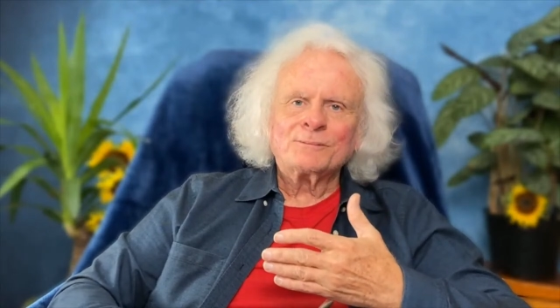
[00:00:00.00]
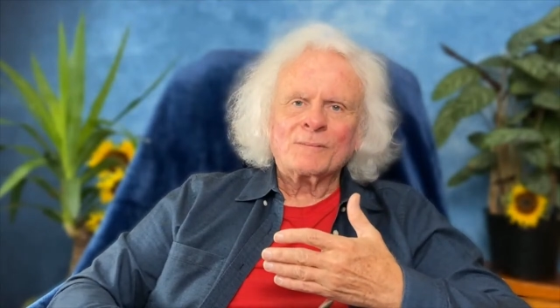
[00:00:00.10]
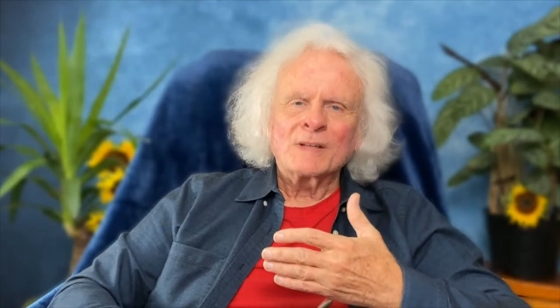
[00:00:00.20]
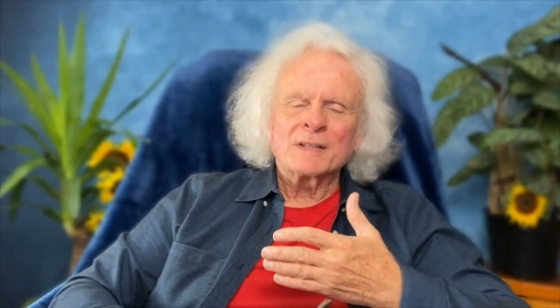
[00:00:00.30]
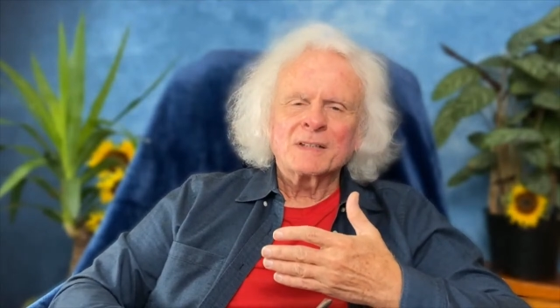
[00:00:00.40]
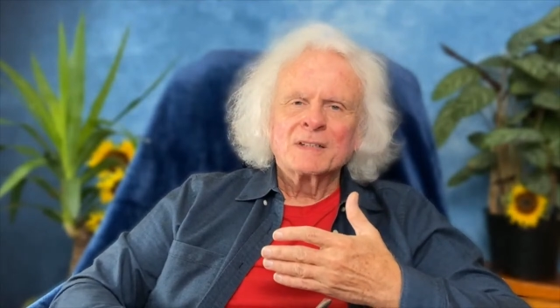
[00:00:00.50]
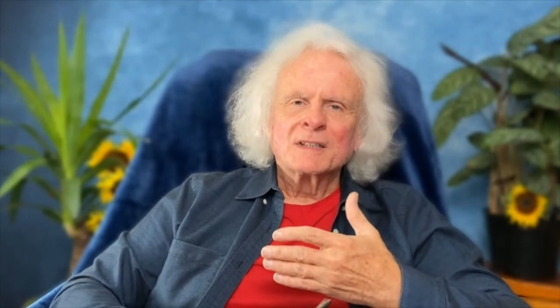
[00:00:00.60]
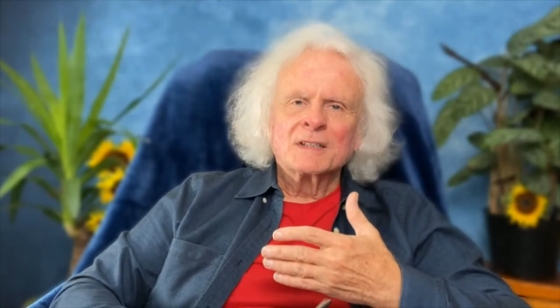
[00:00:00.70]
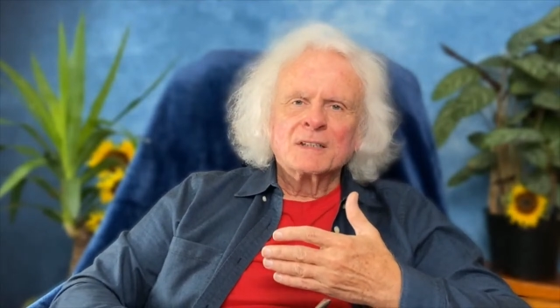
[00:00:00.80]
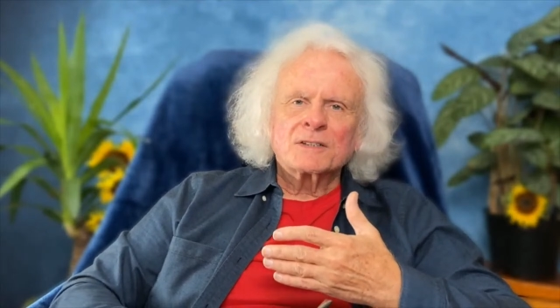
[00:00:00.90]
Right,
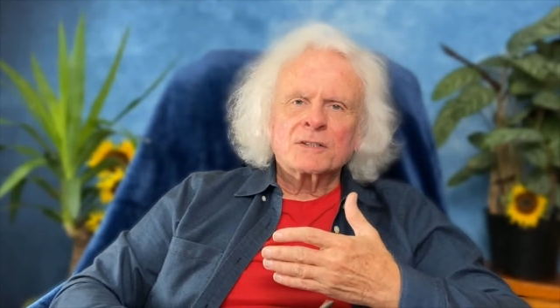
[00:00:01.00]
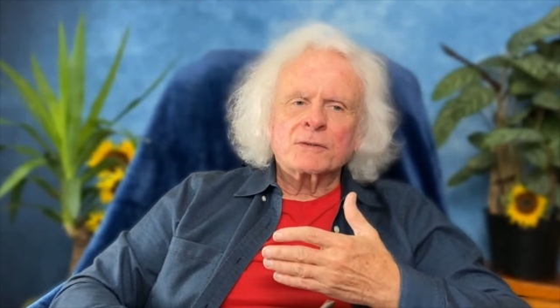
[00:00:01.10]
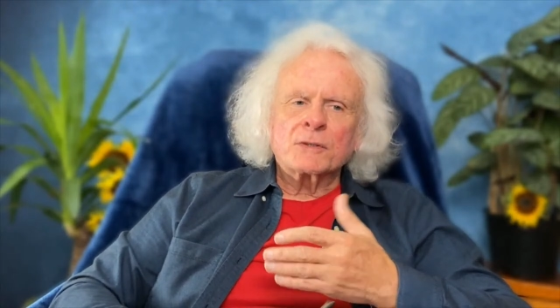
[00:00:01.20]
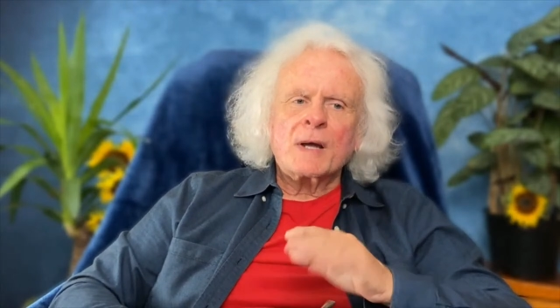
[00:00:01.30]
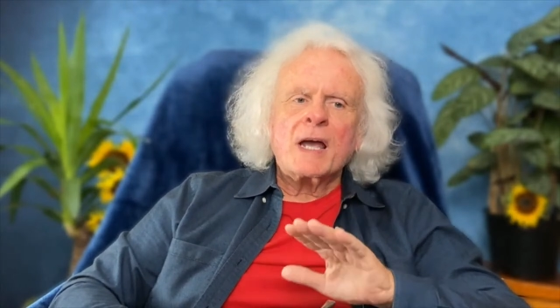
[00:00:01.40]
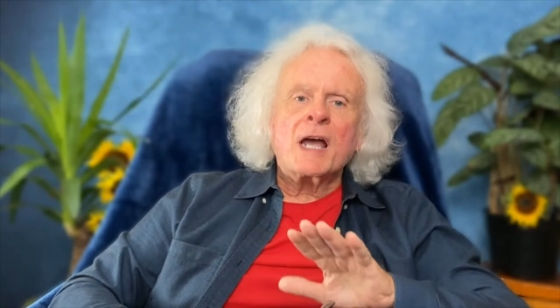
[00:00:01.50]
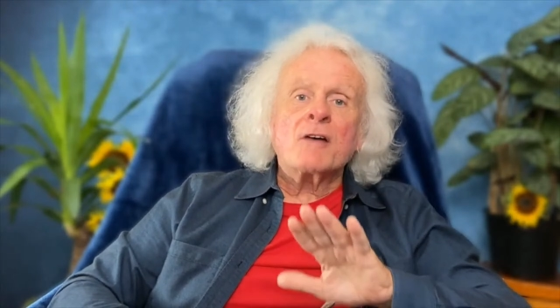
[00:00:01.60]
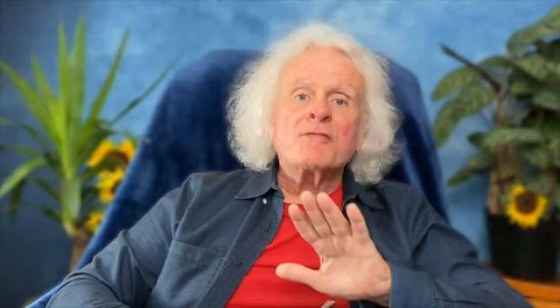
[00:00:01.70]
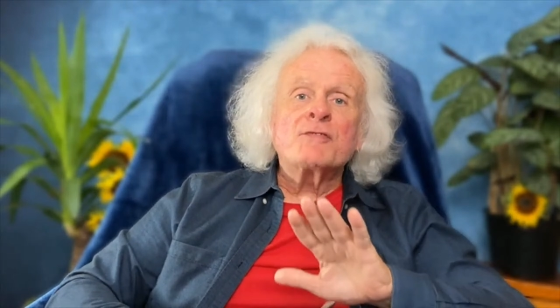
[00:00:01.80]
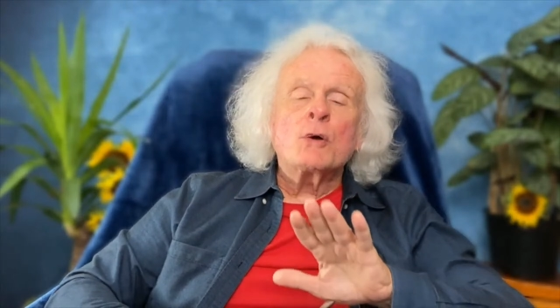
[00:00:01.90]
so you
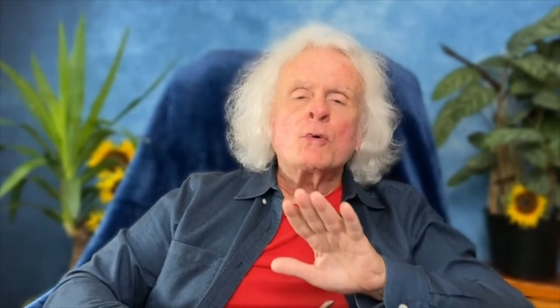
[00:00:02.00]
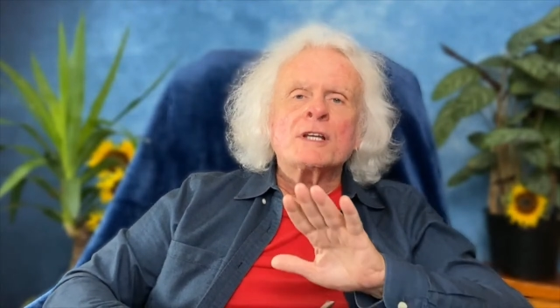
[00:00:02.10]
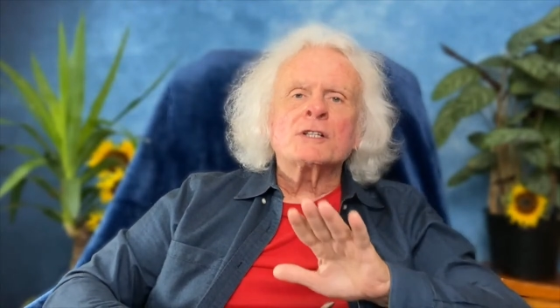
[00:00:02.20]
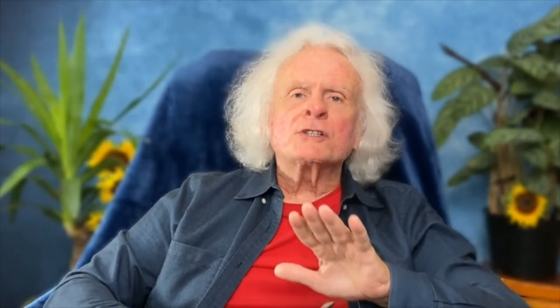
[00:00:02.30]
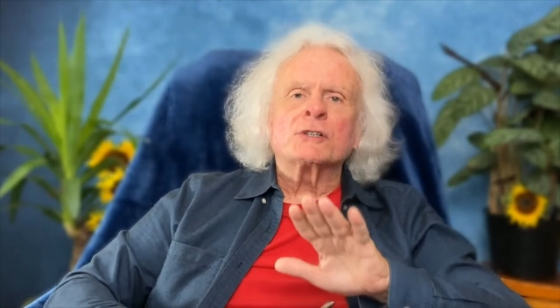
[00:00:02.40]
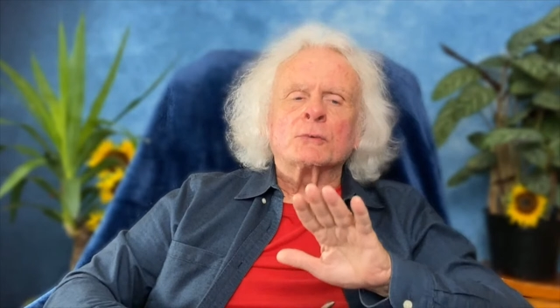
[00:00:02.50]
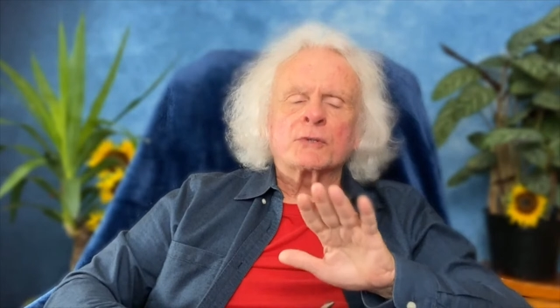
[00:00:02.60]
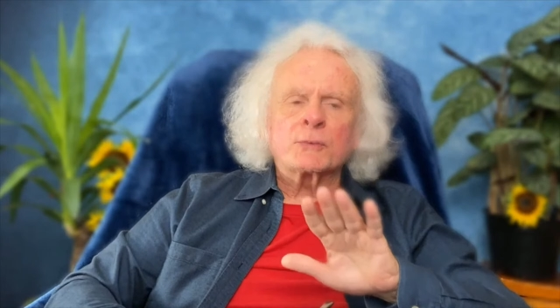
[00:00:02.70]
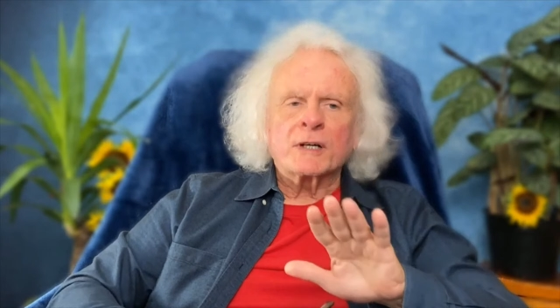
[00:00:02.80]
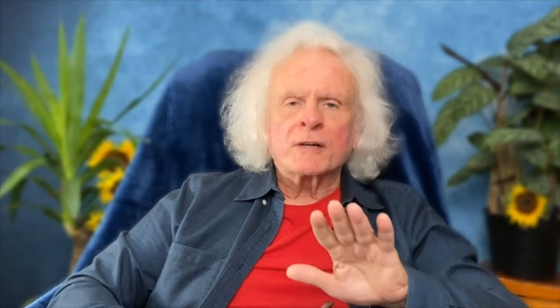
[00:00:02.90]
have no issue
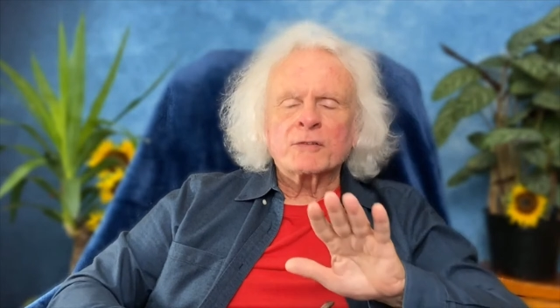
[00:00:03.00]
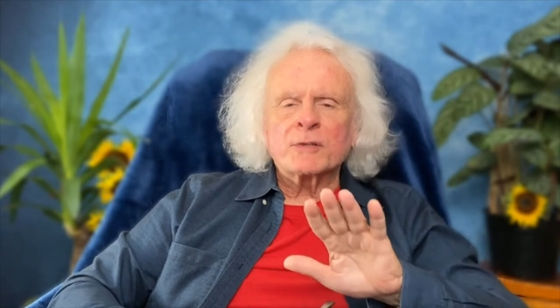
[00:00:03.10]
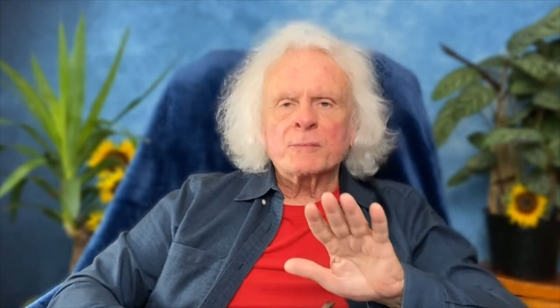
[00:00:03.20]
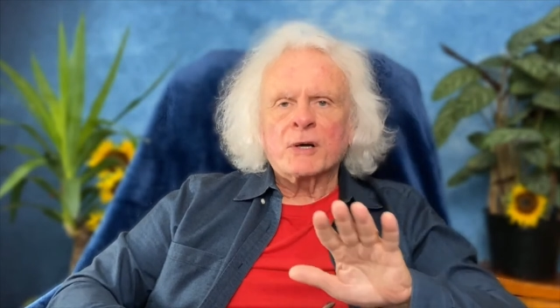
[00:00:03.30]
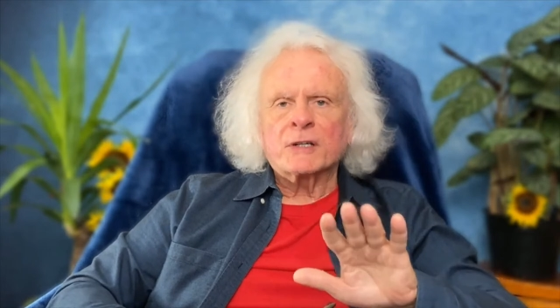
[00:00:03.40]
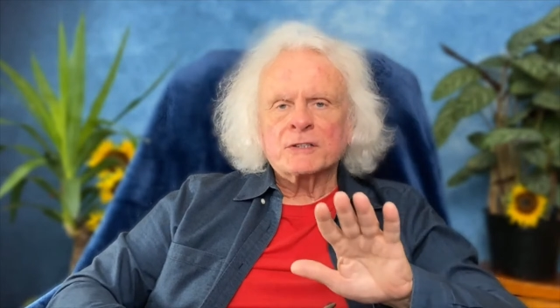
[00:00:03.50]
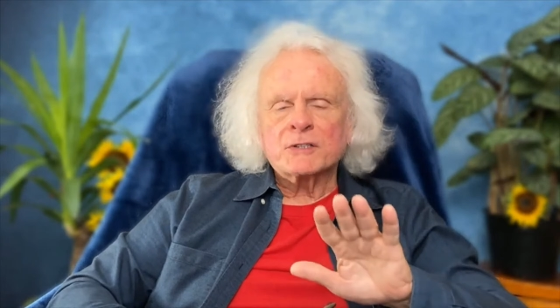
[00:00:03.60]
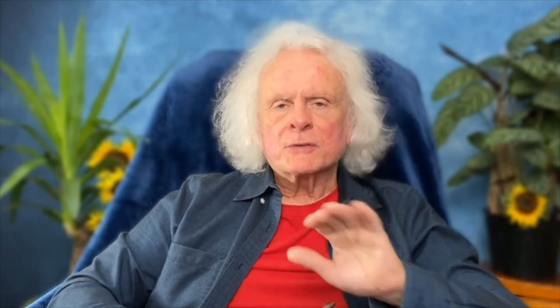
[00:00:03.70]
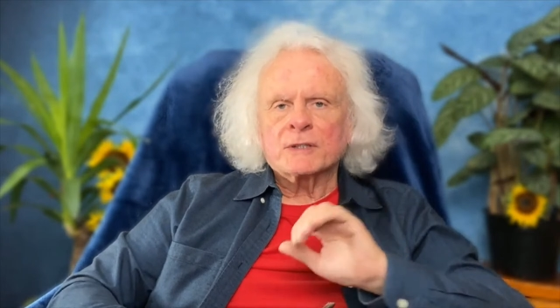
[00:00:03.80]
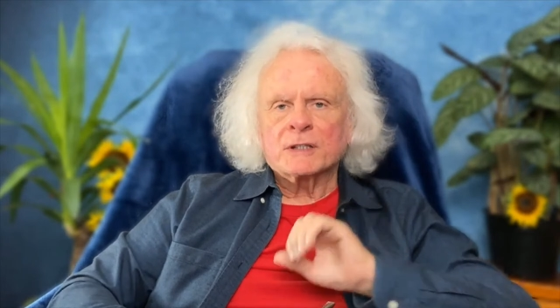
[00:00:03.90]
with whatever the
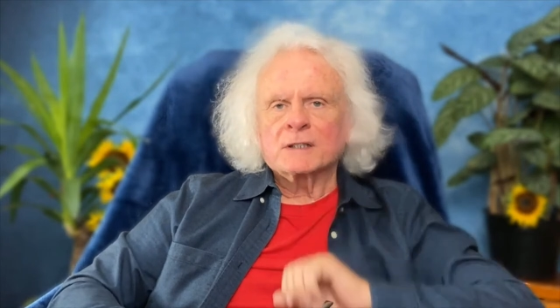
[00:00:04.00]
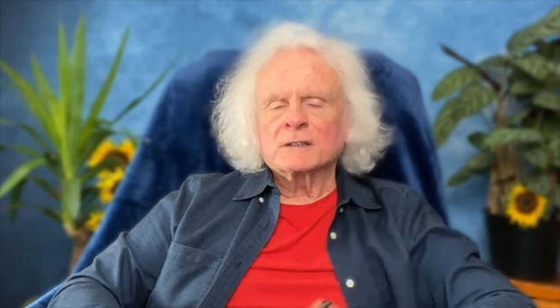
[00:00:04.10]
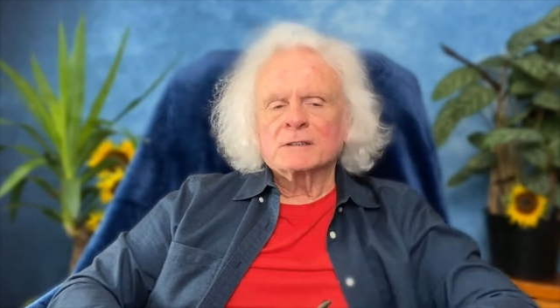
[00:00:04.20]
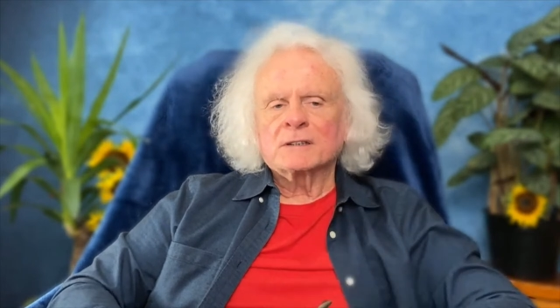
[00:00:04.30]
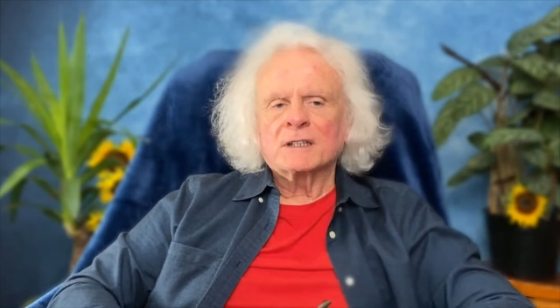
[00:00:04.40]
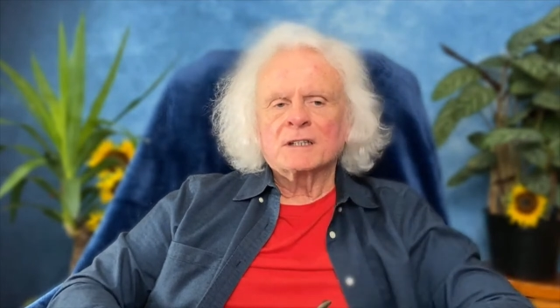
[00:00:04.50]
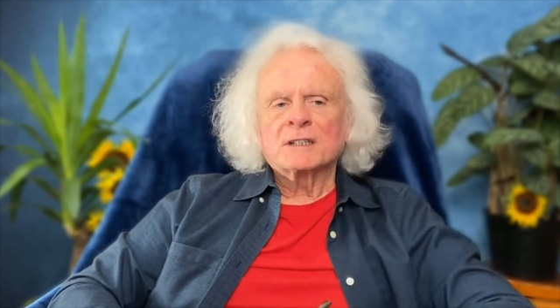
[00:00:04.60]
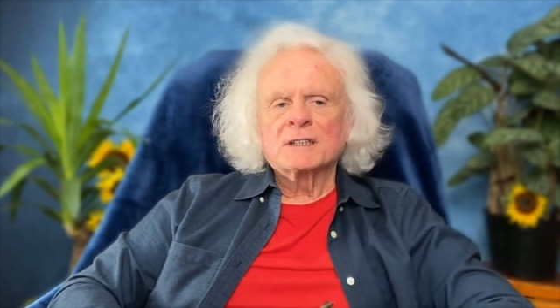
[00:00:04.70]
body's doing, right?